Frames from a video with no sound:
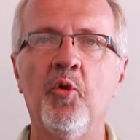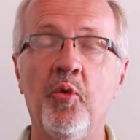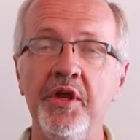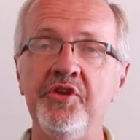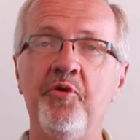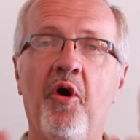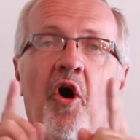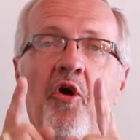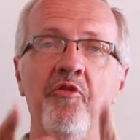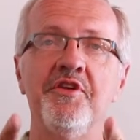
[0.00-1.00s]
We do
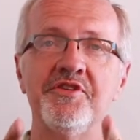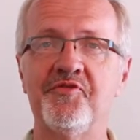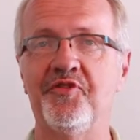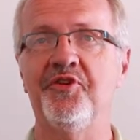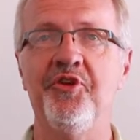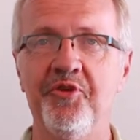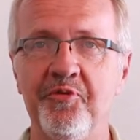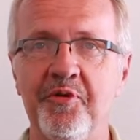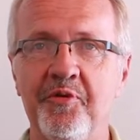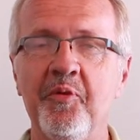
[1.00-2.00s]
all this for you.
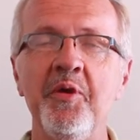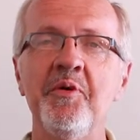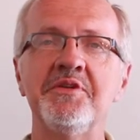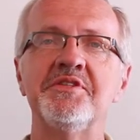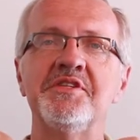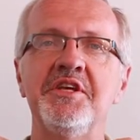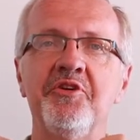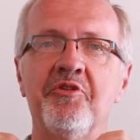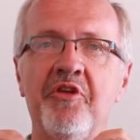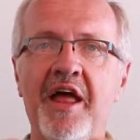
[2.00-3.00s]
We want to see
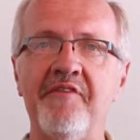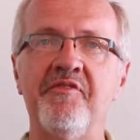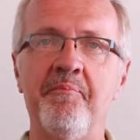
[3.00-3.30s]
your life